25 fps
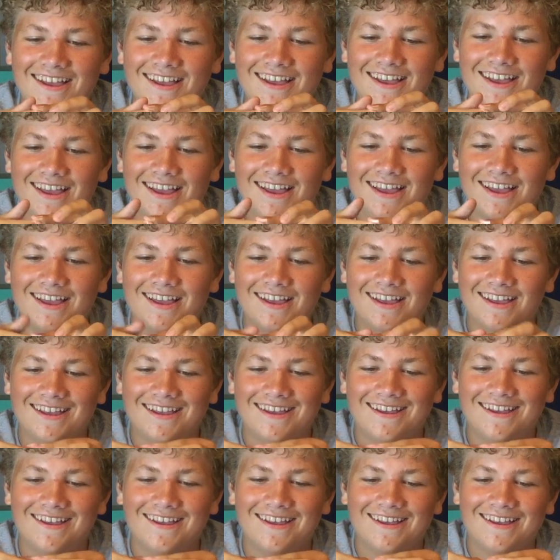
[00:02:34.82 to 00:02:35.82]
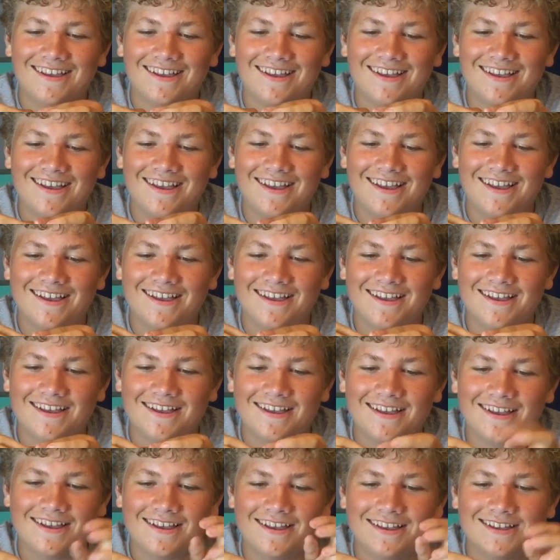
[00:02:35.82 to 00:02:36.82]

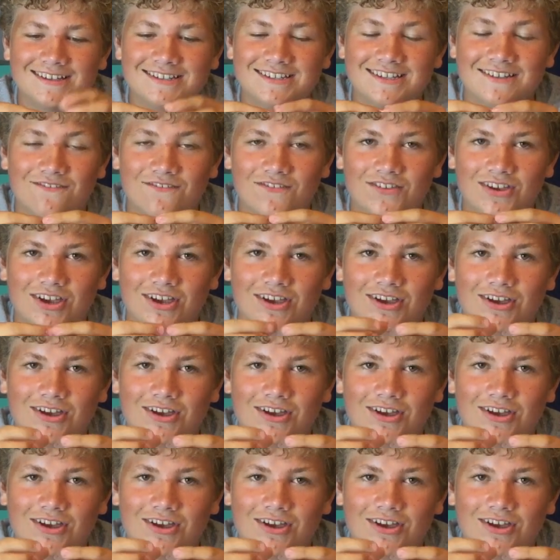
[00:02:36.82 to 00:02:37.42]
No one is speaking in this clip.